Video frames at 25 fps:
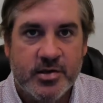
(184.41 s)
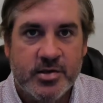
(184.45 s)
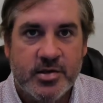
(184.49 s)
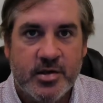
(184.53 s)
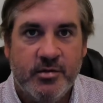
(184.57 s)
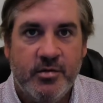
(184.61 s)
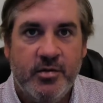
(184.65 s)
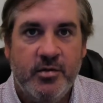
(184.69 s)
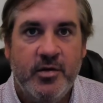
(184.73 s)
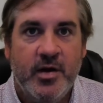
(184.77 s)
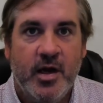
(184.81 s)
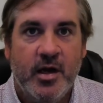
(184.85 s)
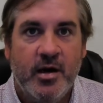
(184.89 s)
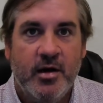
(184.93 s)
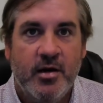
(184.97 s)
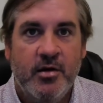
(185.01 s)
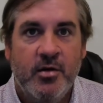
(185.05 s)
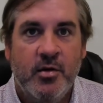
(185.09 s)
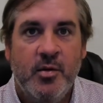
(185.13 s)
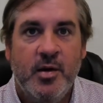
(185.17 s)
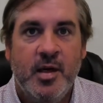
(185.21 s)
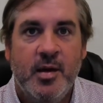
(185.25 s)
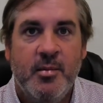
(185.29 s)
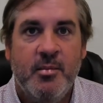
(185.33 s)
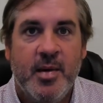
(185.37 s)
If you've got to do
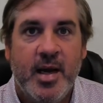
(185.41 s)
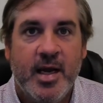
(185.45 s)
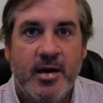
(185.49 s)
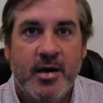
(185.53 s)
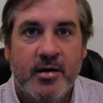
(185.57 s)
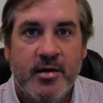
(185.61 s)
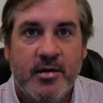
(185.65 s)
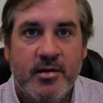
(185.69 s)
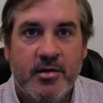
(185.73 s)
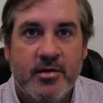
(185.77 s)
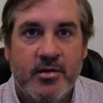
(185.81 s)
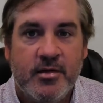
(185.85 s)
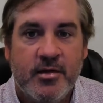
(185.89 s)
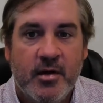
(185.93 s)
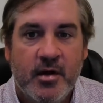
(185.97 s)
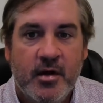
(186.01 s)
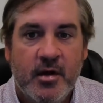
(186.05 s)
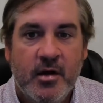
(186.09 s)
any maintenance